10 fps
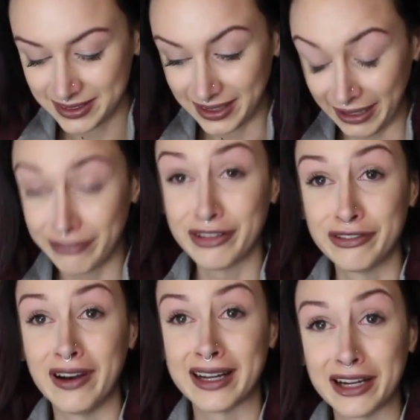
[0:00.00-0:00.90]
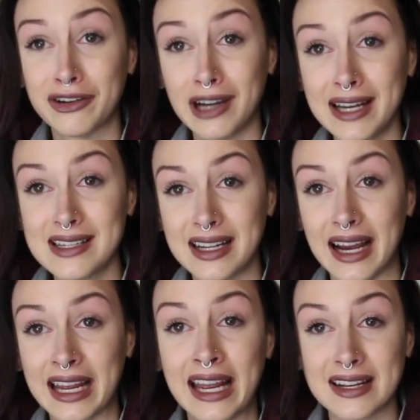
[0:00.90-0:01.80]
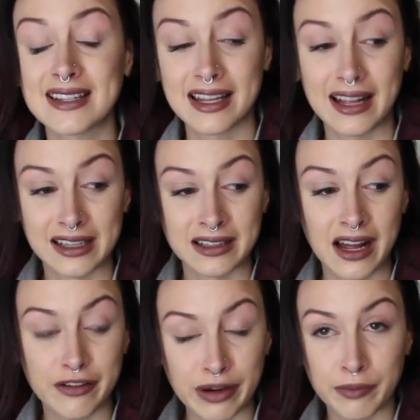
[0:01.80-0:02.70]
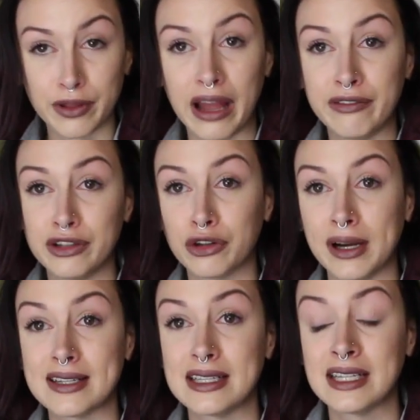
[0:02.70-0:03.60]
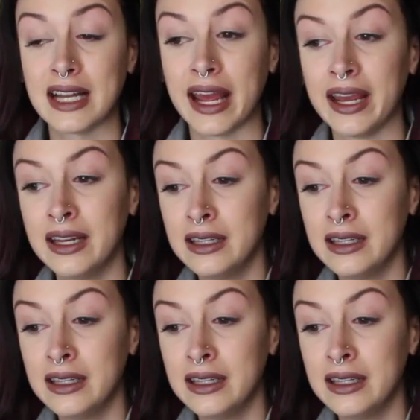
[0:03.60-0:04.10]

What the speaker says: I feel fucking crazy. I can't say that enough. I feel crazy today.